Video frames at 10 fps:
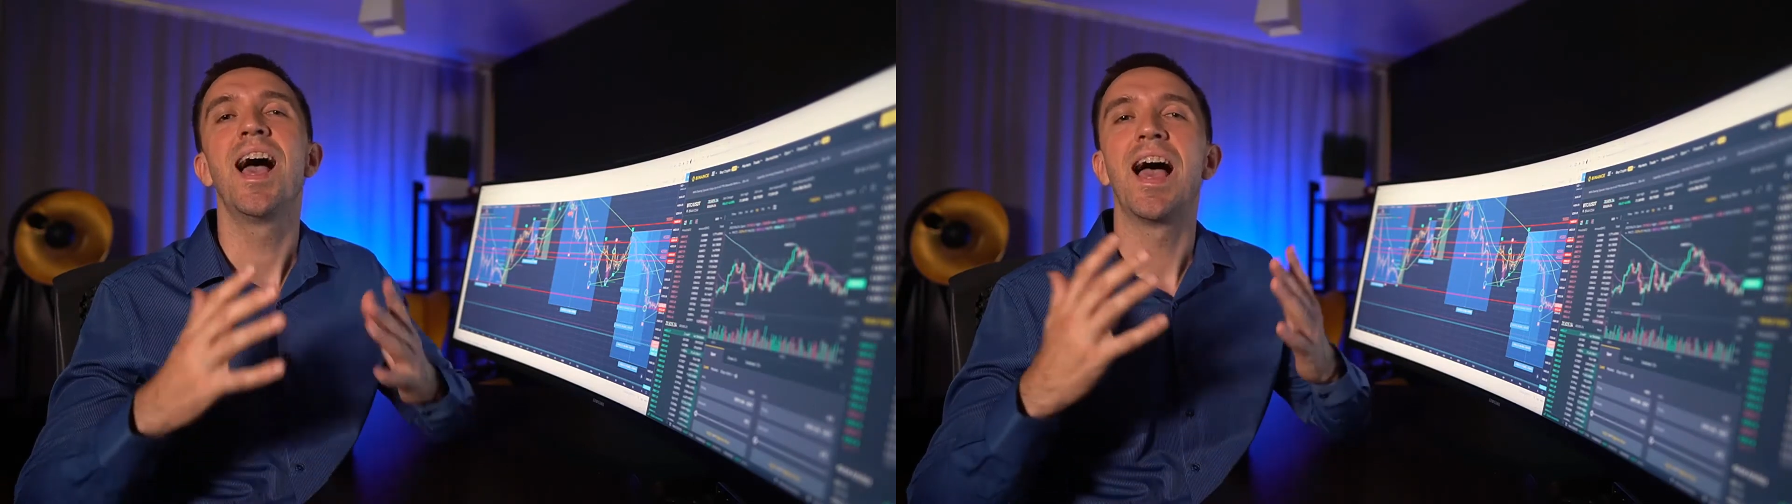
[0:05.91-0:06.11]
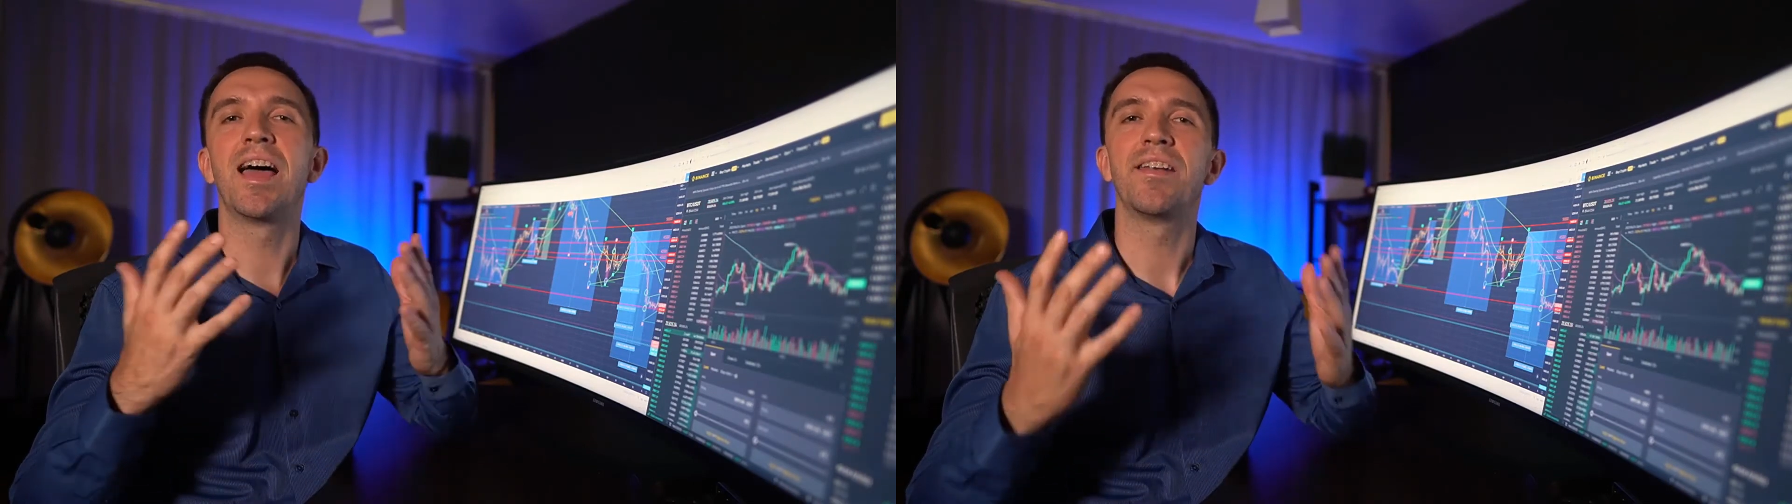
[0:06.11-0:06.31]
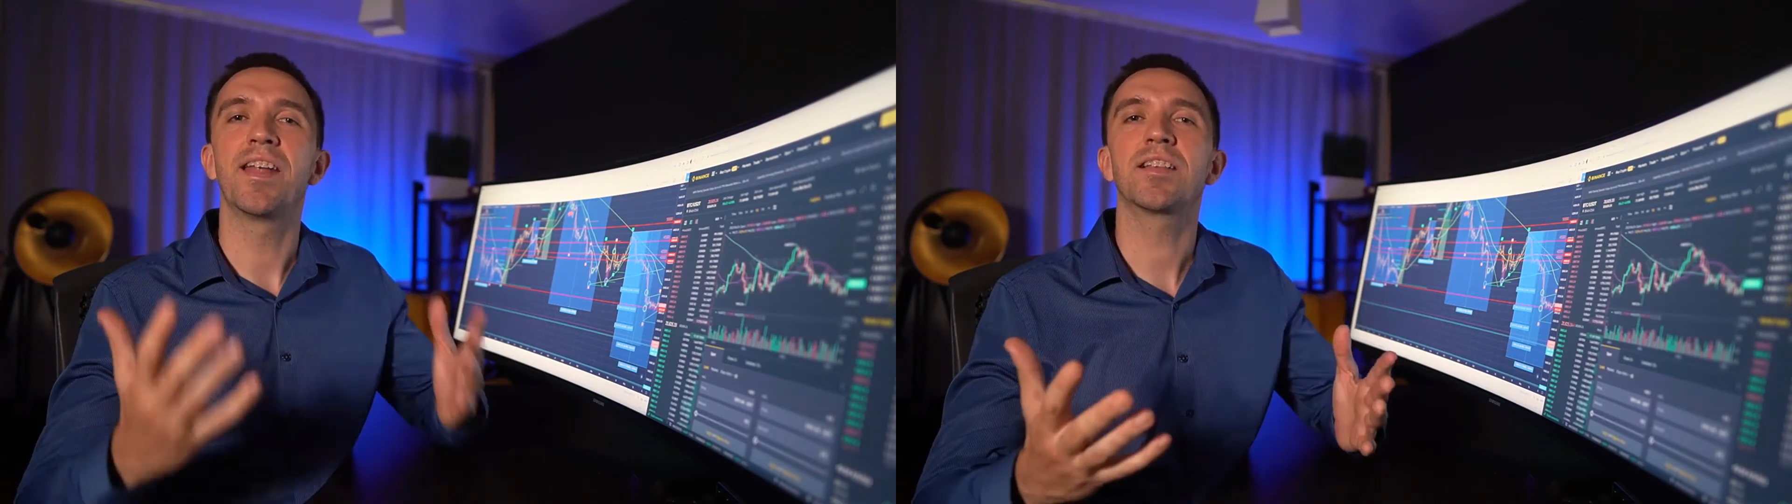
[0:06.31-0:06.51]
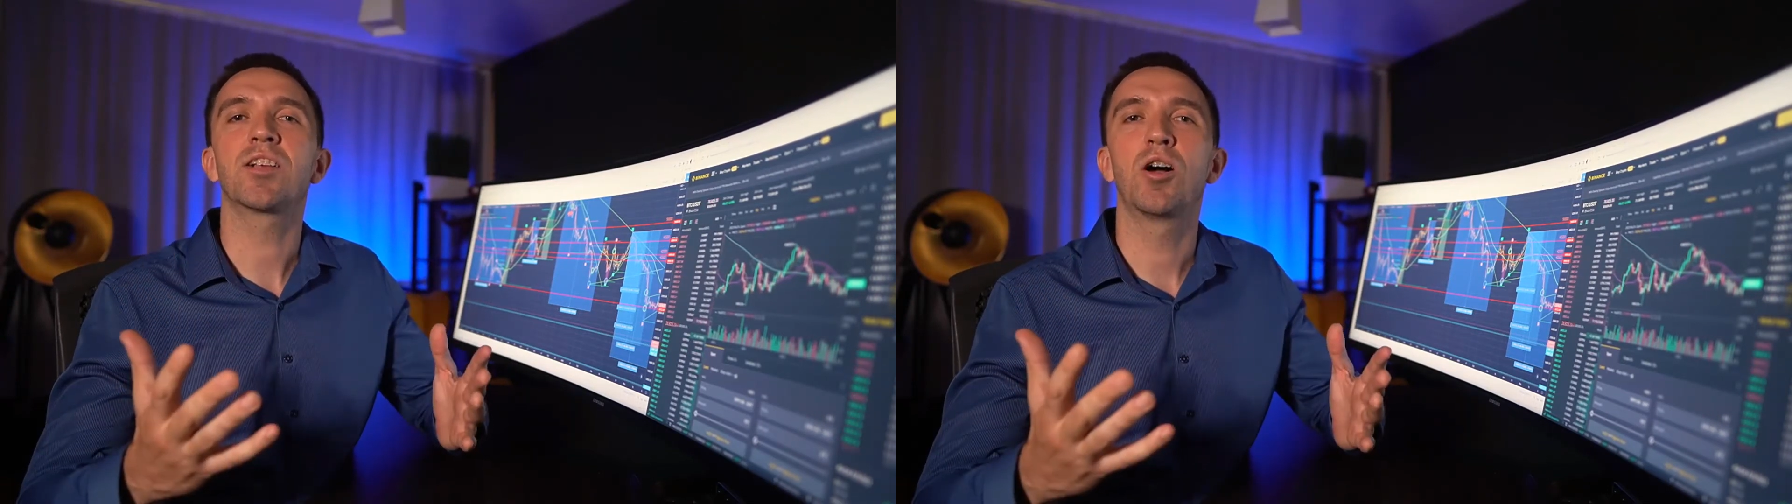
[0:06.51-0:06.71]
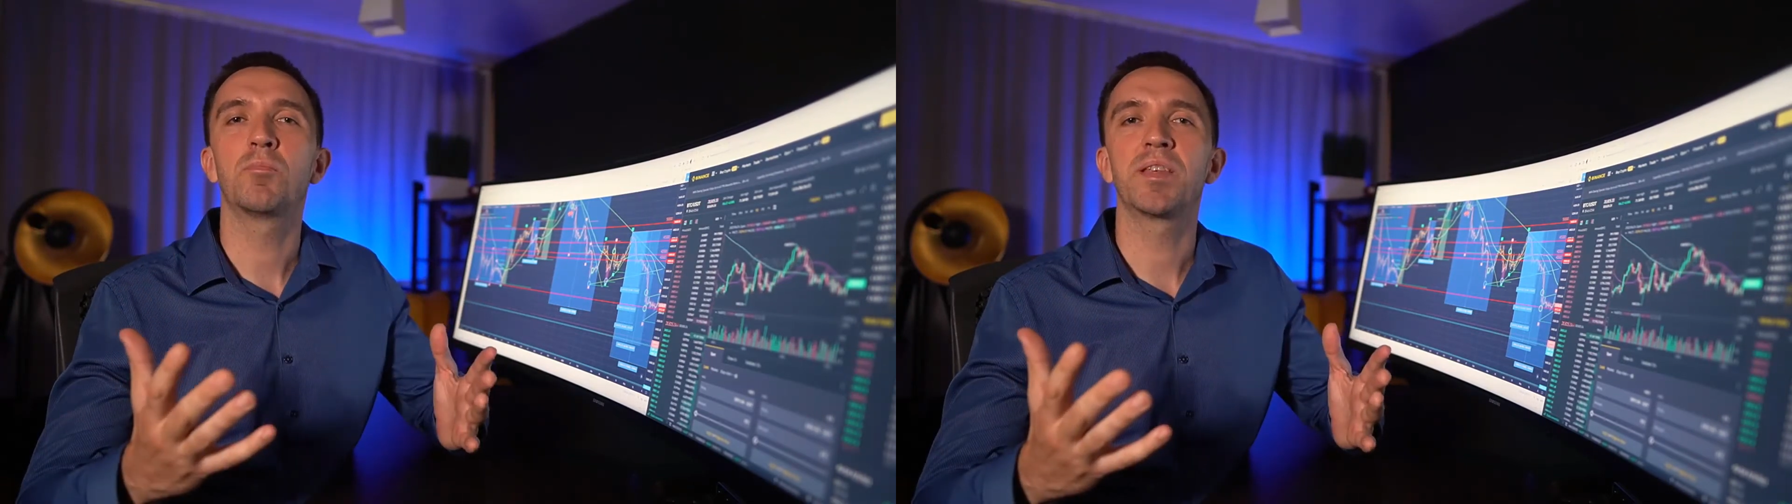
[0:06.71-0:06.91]
and
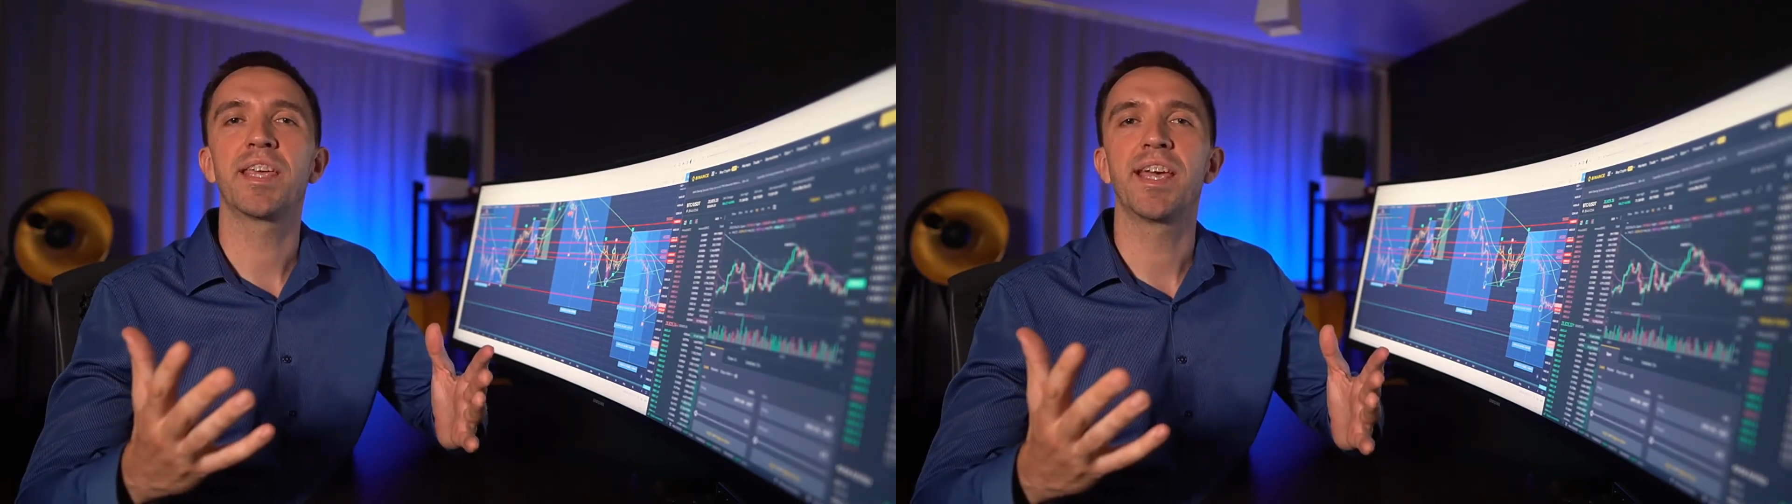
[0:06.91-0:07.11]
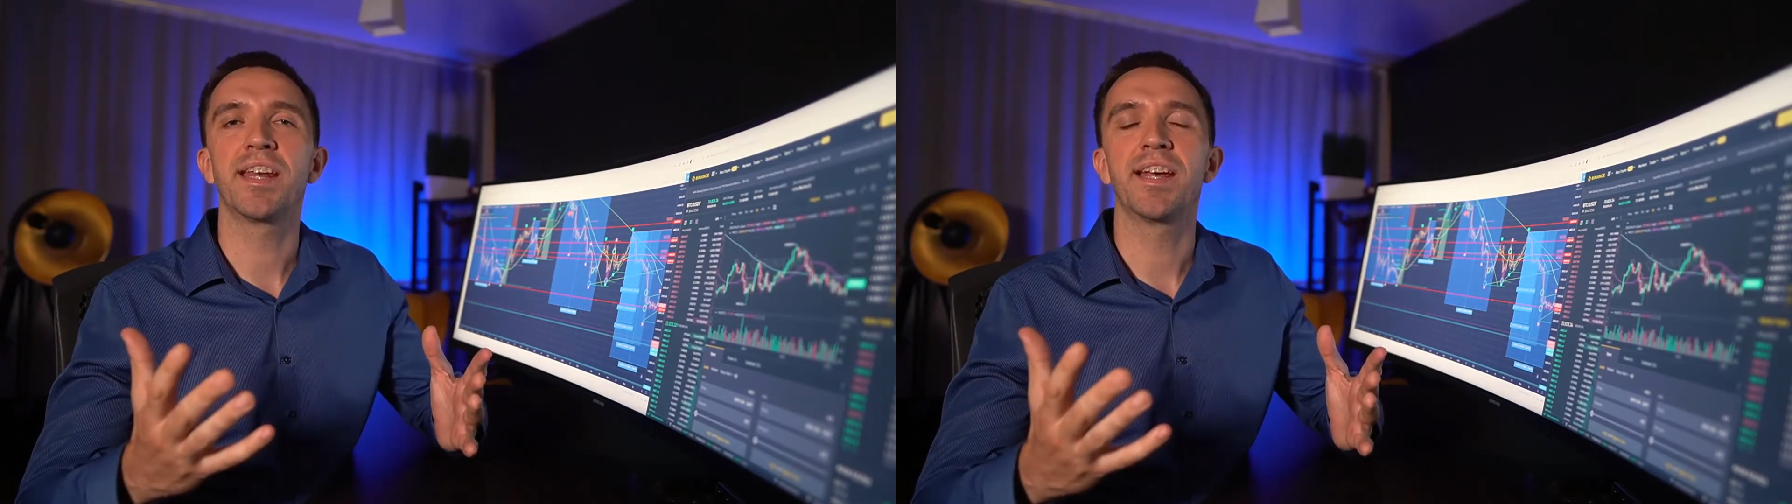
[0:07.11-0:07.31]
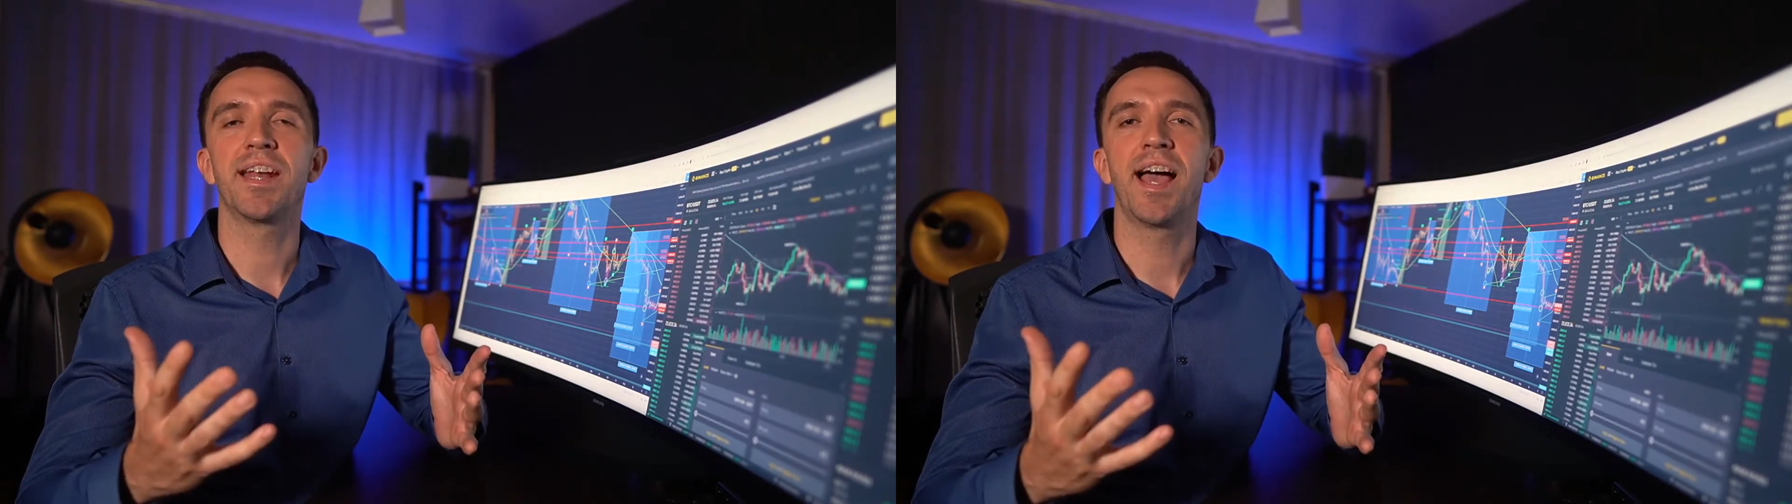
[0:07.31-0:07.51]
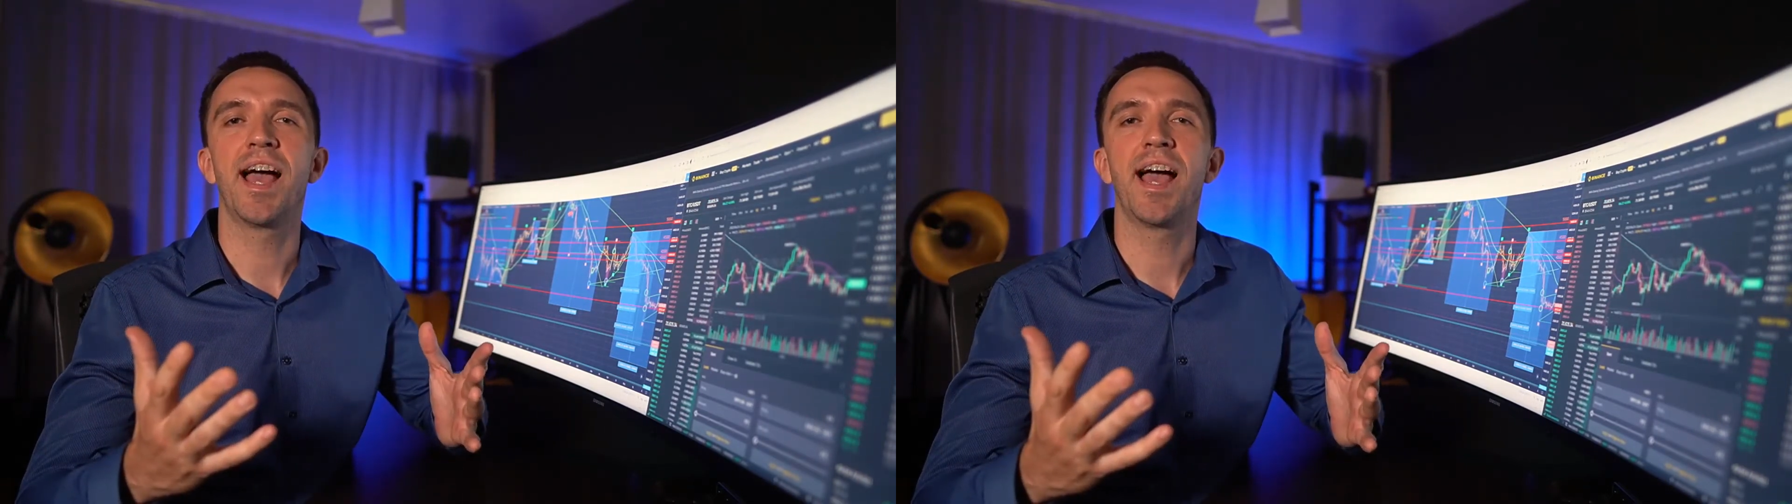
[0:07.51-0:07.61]
not complicated